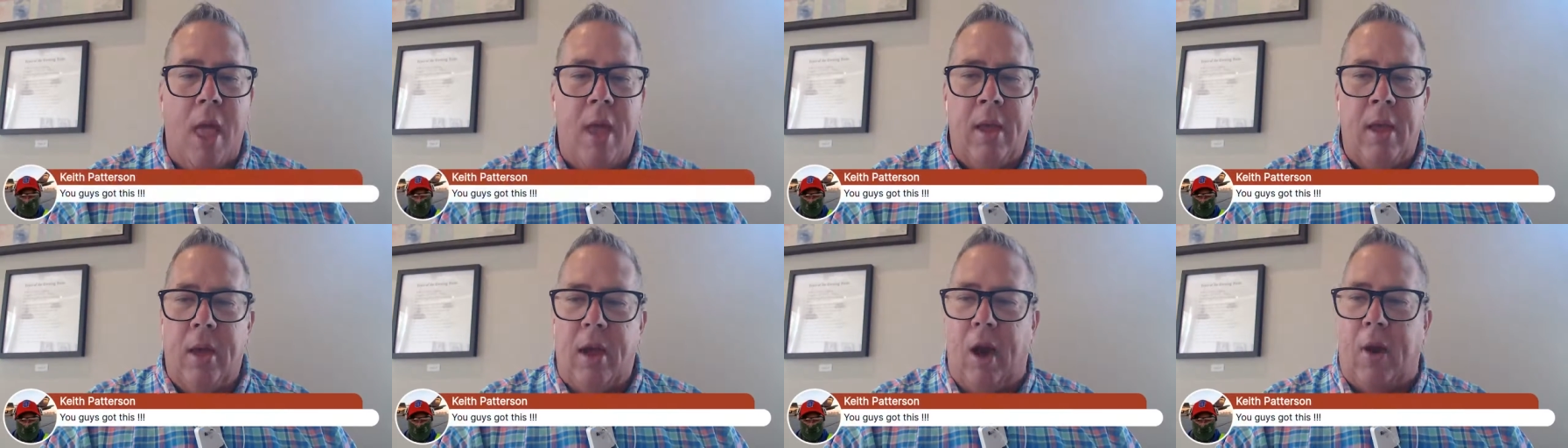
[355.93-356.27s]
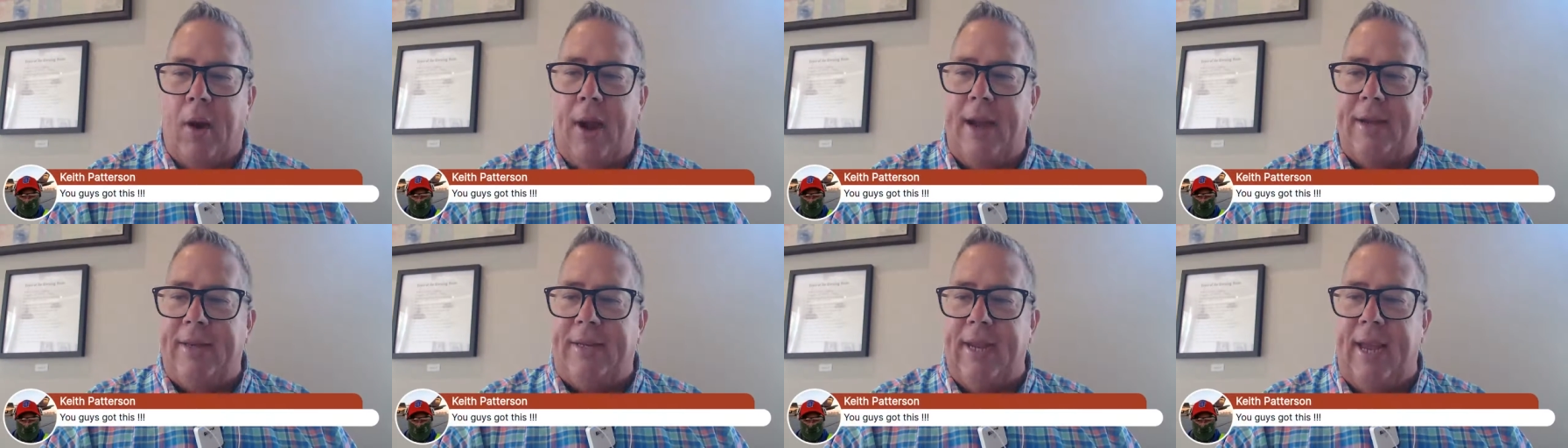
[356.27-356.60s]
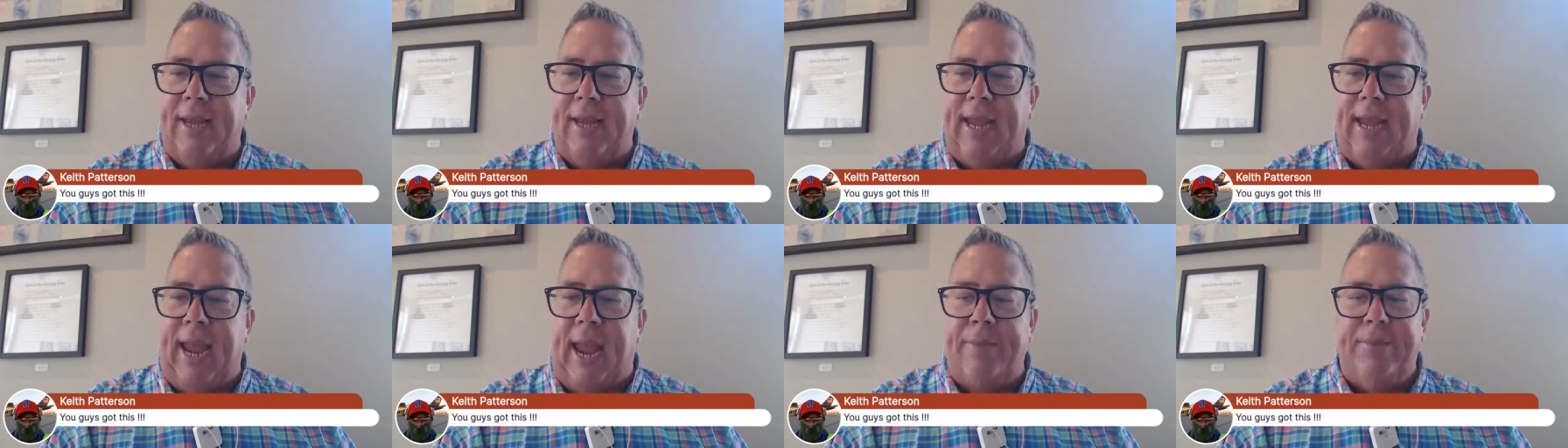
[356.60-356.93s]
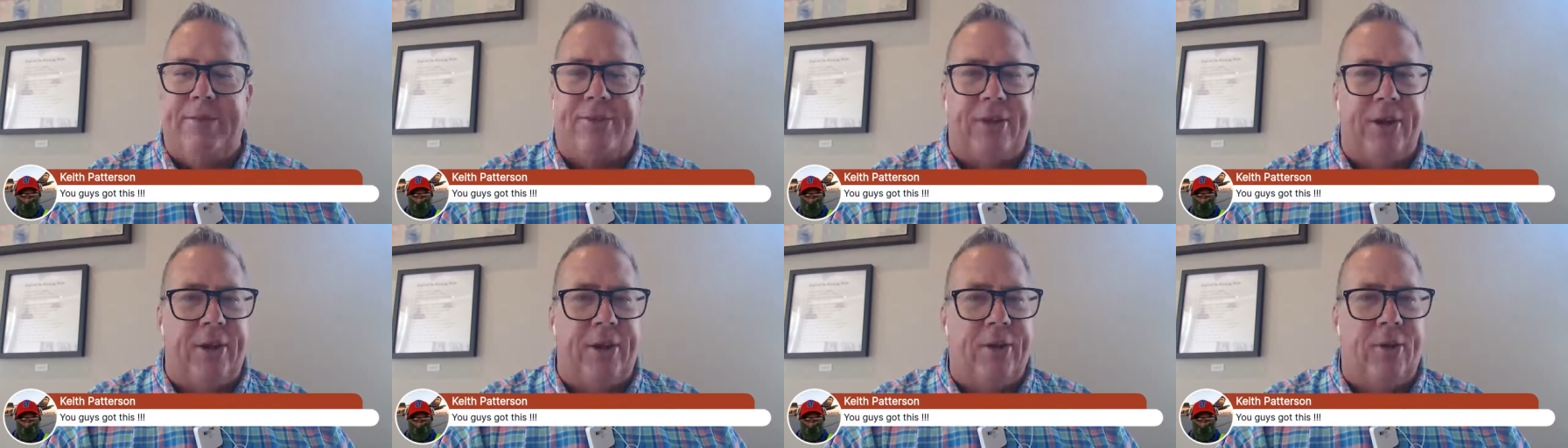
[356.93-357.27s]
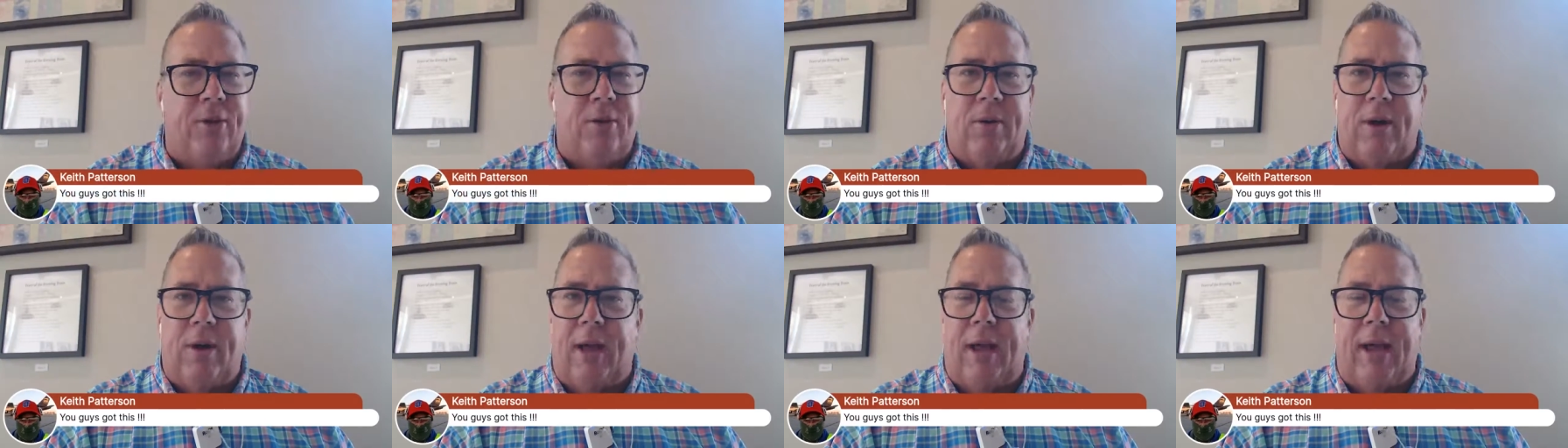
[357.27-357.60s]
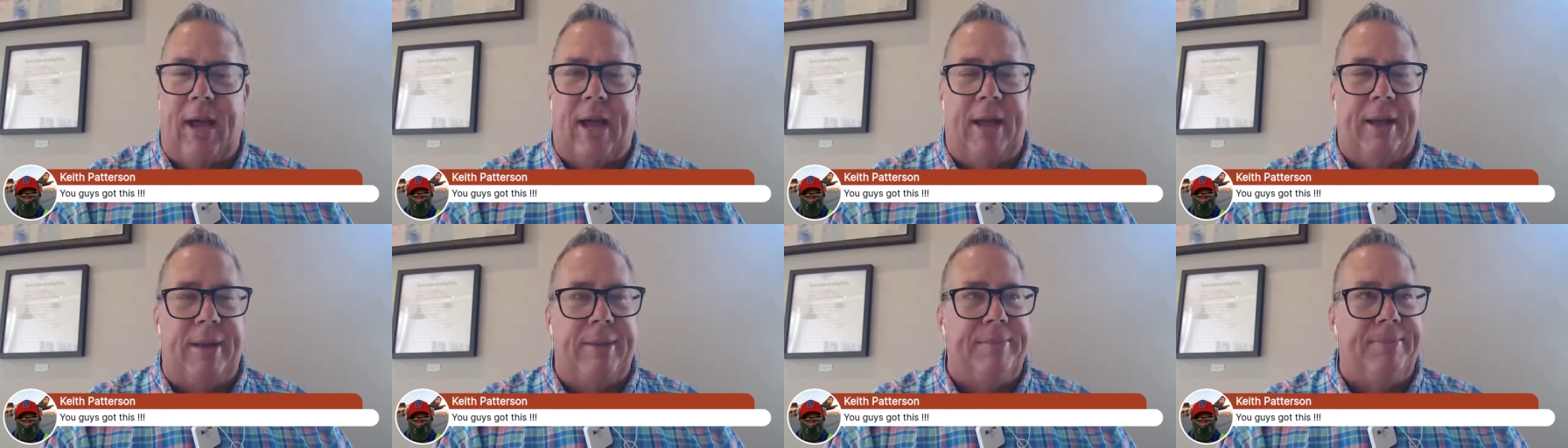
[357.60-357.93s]
All right, game 2,
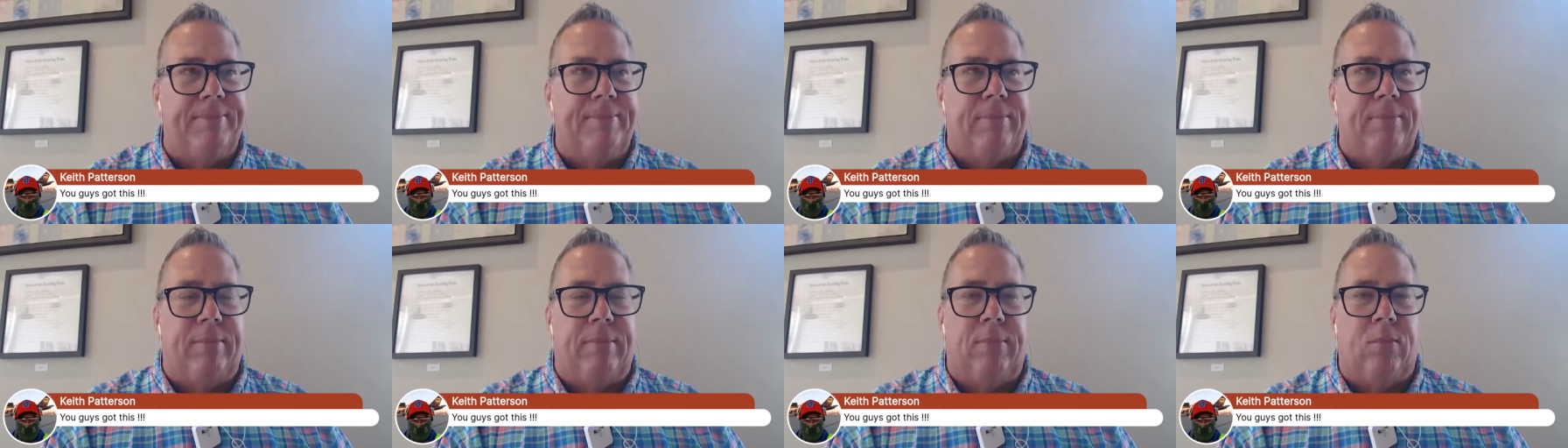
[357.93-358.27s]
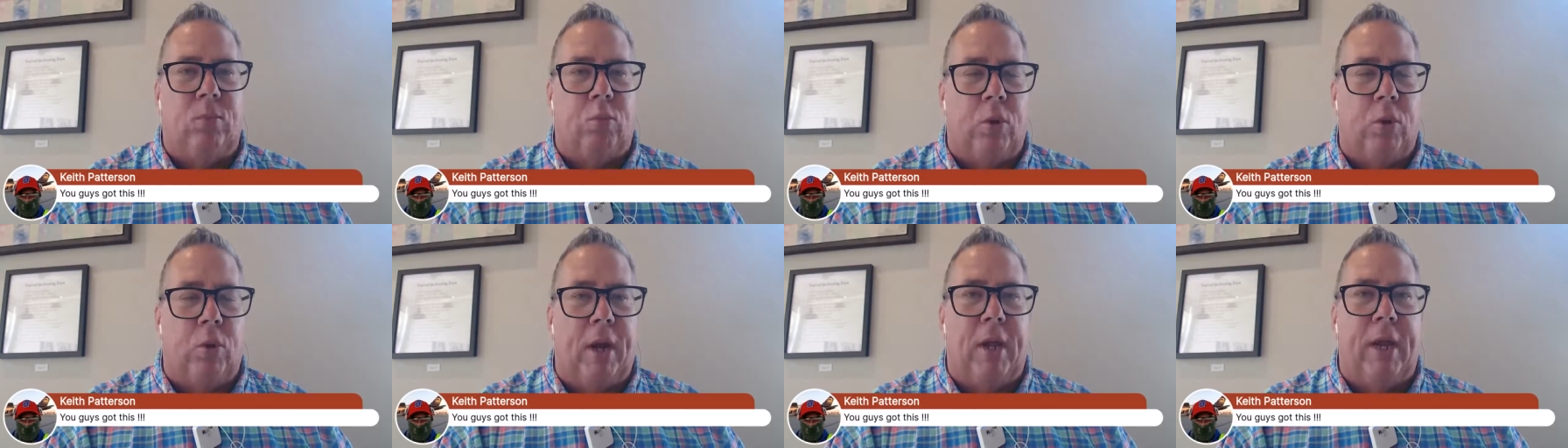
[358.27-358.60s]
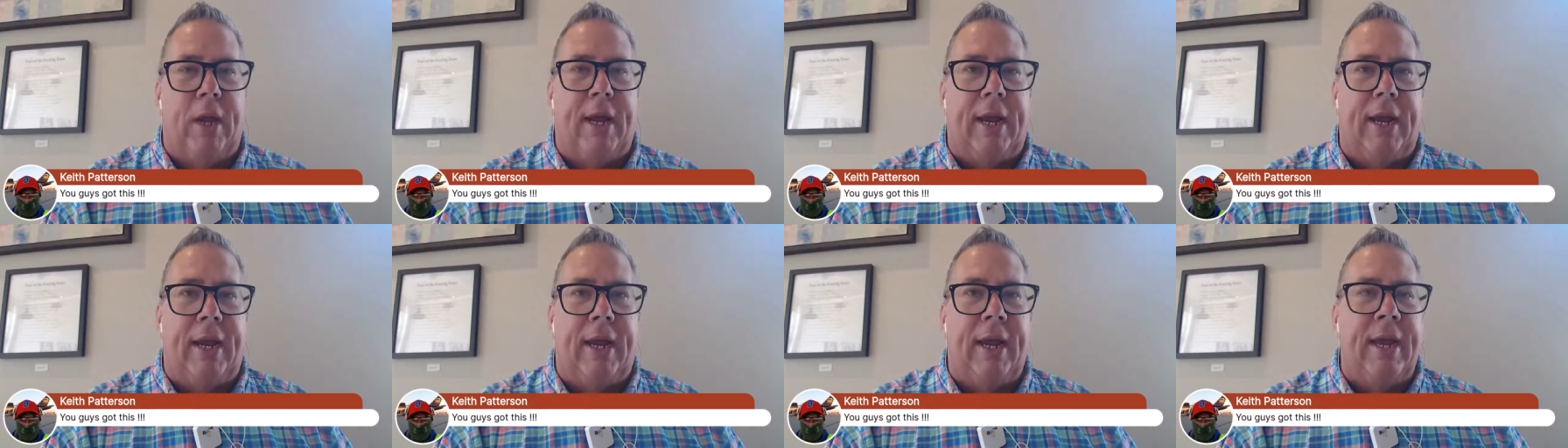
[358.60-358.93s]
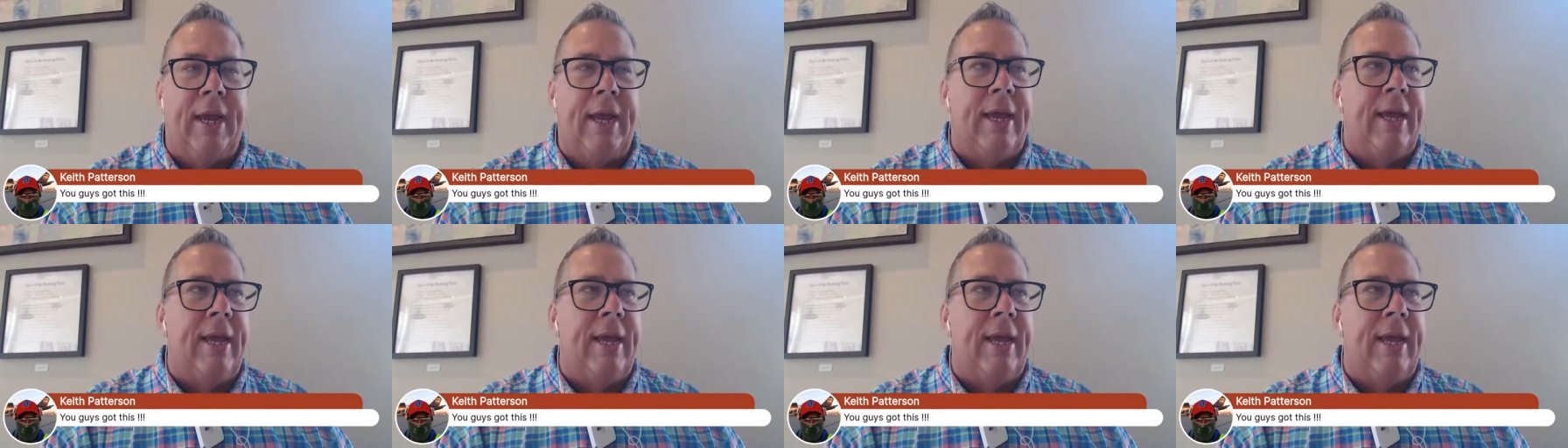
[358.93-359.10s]
really,